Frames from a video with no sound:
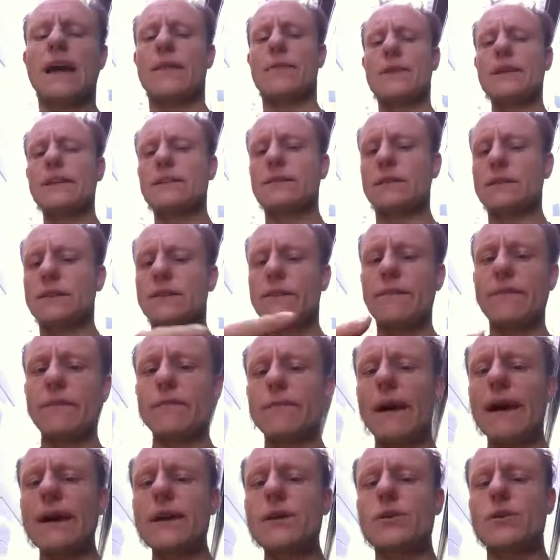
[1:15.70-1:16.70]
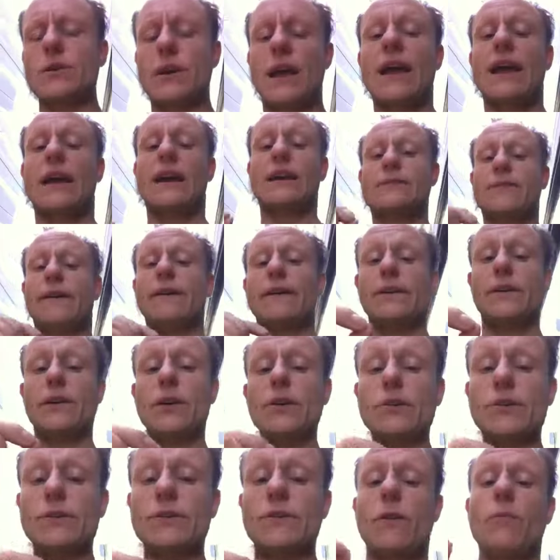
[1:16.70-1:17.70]
this sort of information is very
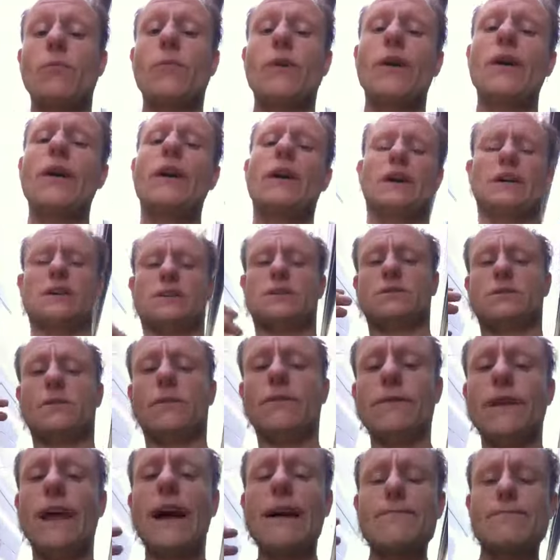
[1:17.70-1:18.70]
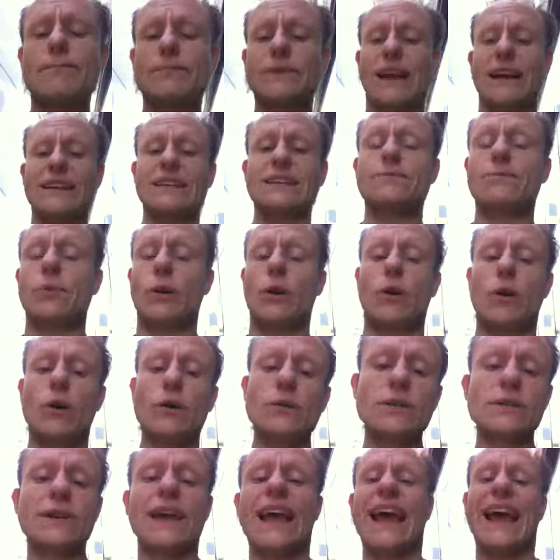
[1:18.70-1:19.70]
useful, but stuff like task
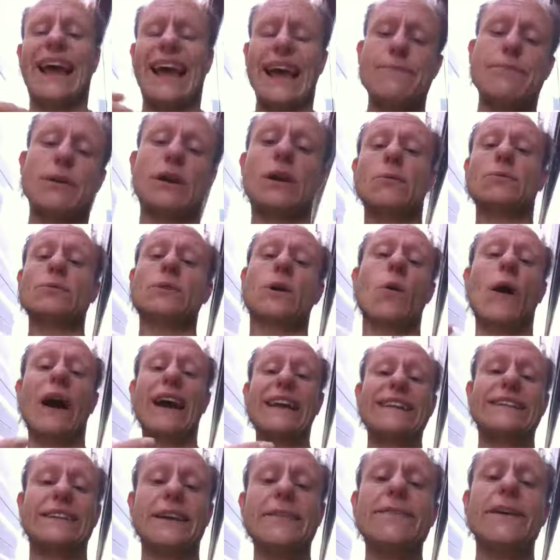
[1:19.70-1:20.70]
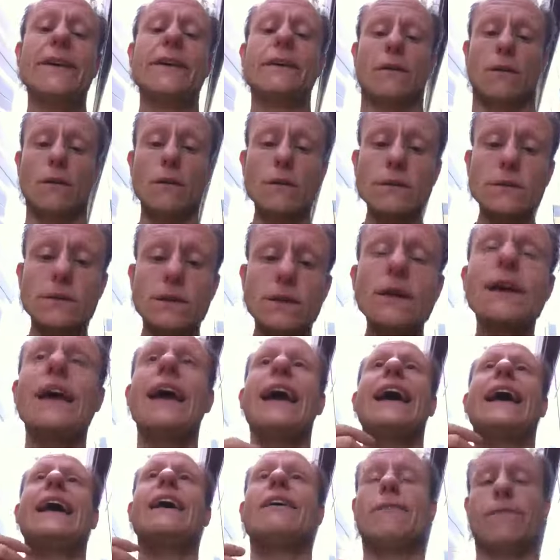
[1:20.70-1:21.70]
boards, it becomes quite difficult
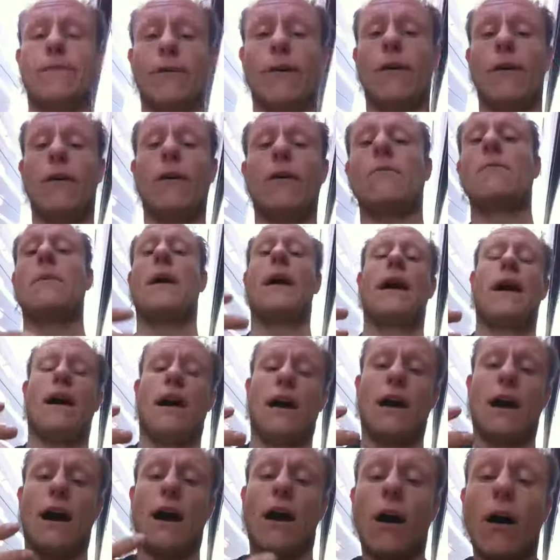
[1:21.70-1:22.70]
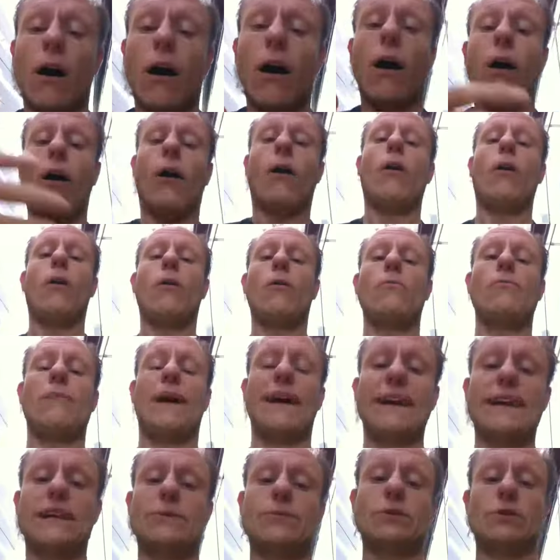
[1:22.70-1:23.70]
for all
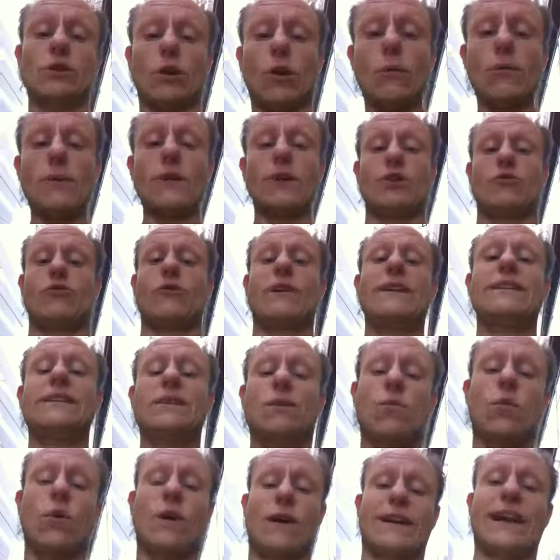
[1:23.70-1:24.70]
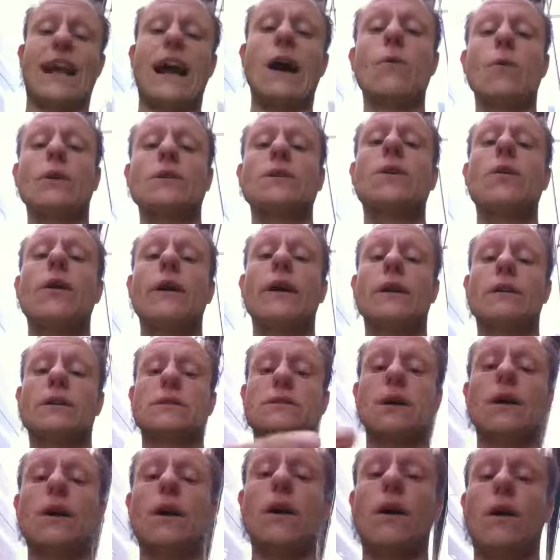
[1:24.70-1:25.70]
management up the tree to work out what's going on
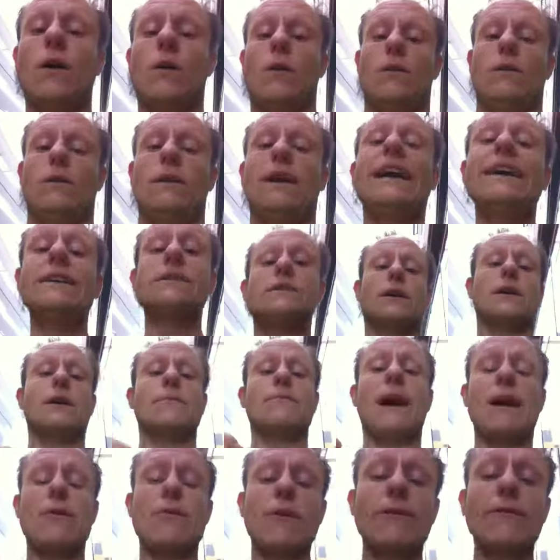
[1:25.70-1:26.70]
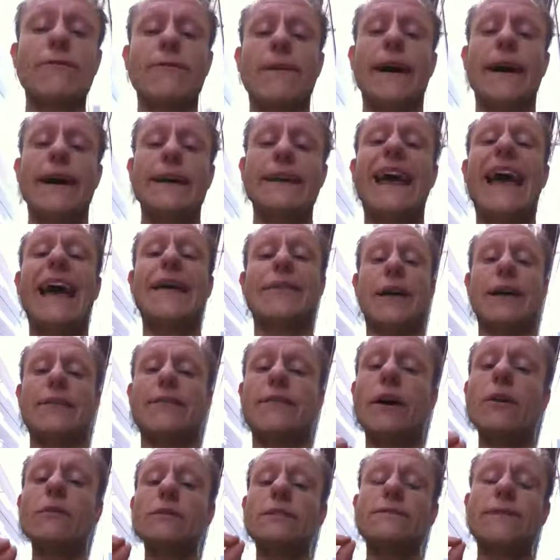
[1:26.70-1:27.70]
as a whole. So you might well find that
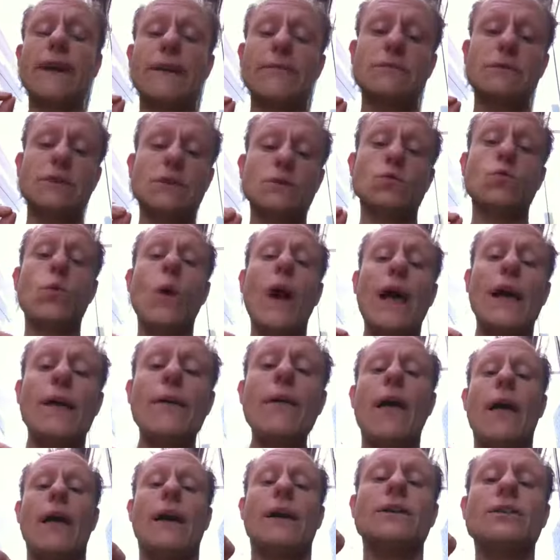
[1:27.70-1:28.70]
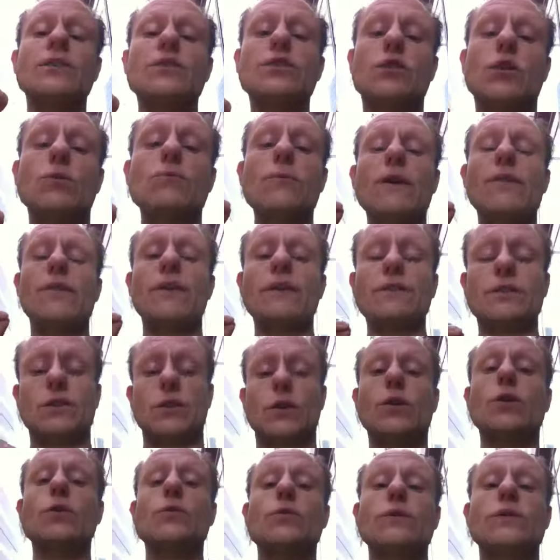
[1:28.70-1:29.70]
in those environments as well, some of the
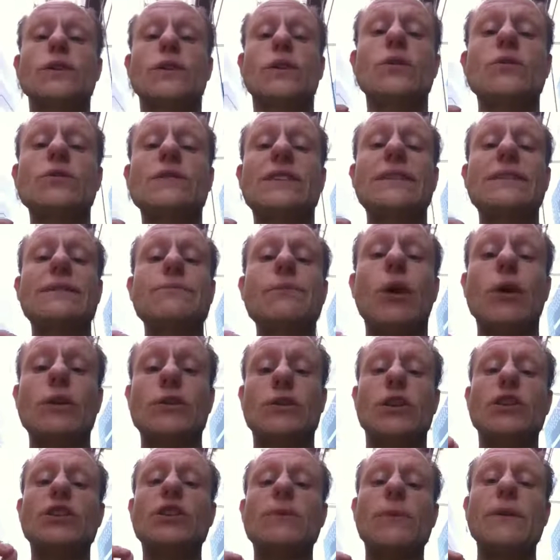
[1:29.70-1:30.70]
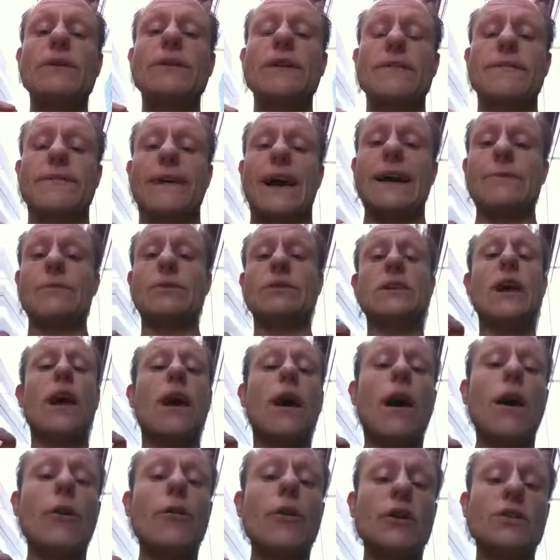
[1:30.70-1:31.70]
tools which are used in more distributed environments
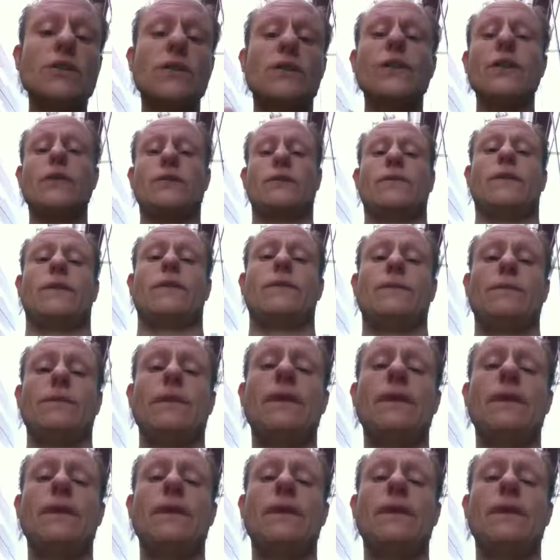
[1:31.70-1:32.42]
are also useful.